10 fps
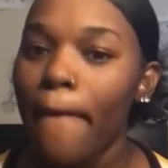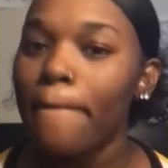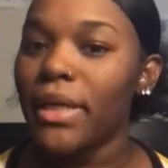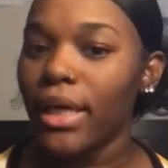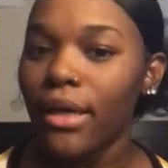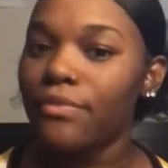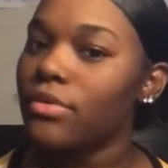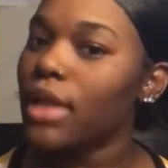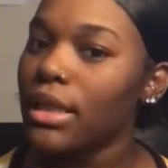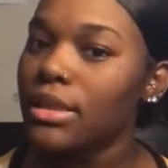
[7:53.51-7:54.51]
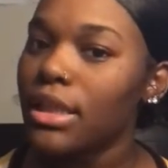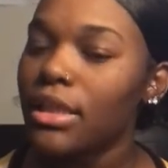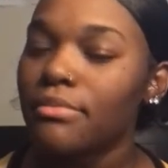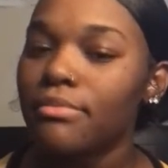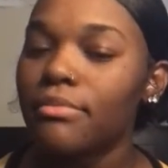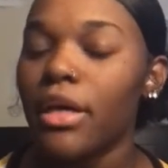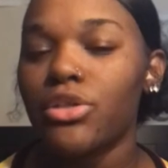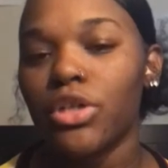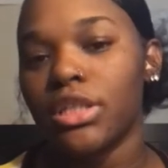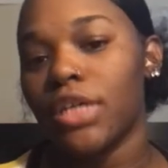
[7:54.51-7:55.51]
but yeah, if you liked it, make
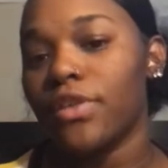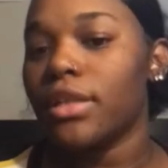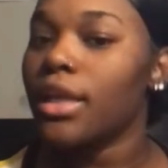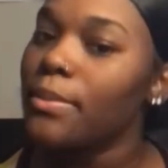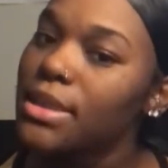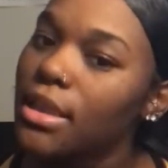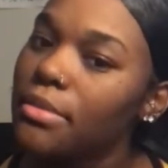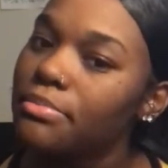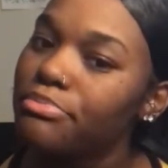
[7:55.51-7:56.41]
sure to give it a thumbs up.